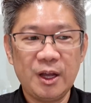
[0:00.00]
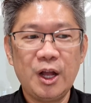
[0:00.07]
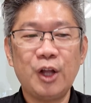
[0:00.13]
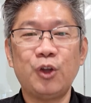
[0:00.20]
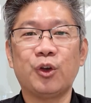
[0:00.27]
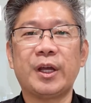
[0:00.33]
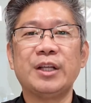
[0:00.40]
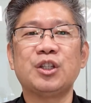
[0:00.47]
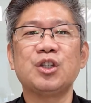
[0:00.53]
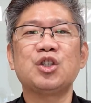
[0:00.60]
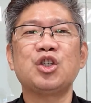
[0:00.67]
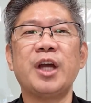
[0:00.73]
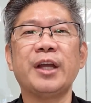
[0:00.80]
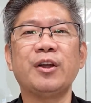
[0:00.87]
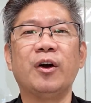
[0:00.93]
you can just
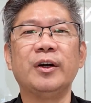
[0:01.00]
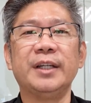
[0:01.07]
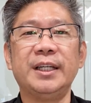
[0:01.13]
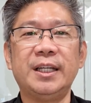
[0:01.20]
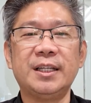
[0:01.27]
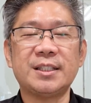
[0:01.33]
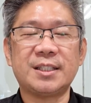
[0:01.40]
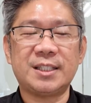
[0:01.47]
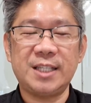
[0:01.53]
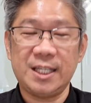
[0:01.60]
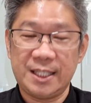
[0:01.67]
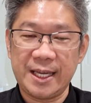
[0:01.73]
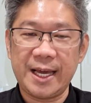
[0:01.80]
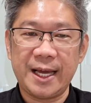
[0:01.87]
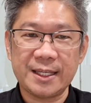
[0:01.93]
check your
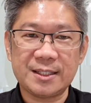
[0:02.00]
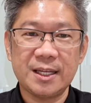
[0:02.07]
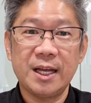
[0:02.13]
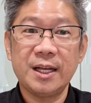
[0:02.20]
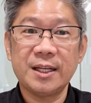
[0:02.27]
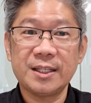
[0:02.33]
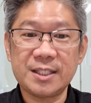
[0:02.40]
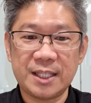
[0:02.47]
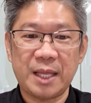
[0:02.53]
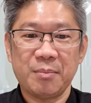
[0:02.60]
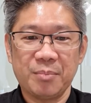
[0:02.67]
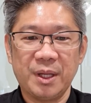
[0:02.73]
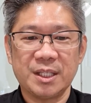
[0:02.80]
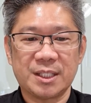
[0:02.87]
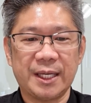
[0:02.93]
CDS
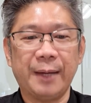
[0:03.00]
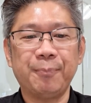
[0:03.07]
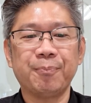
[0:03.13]
statements.